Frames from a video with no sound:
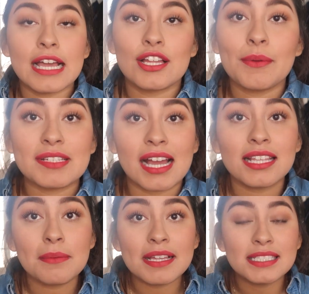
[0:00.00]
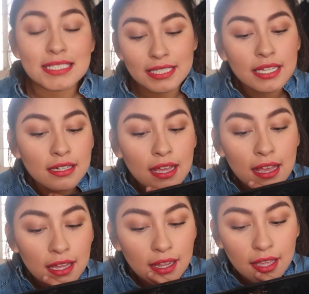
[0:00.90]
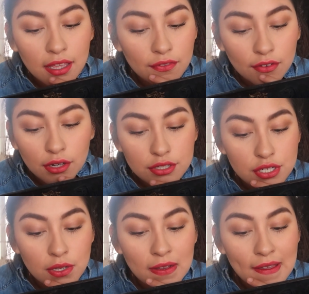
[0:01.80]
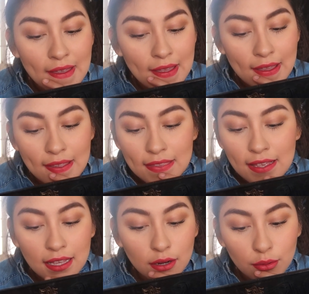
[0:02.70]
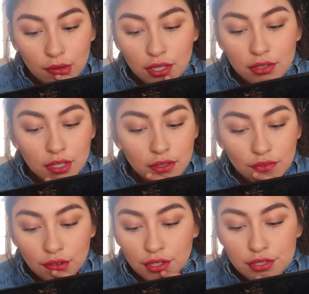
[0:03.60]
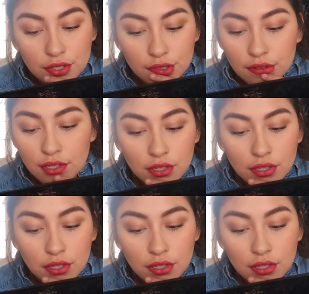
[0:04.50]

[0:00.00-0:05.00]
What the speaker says: Yeah, anyways, I had to be assistant at a photo shoot, and a real deal photo shoot.